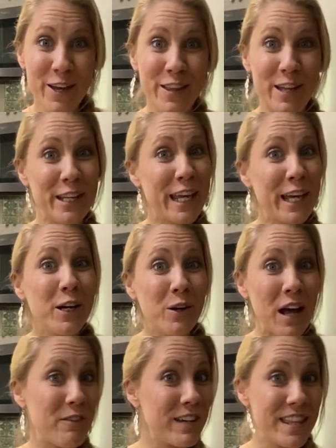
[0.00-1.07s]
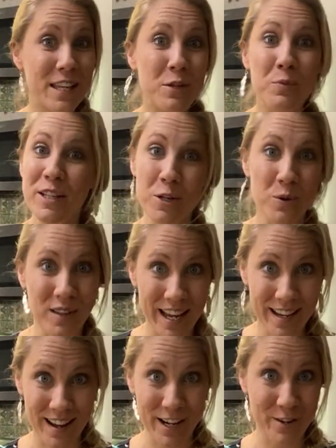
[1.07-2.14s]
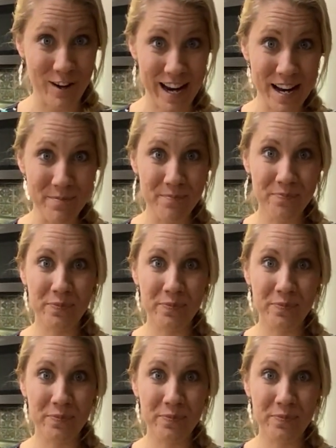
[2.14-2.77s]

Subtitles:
and kill everything that we don't like on it, right?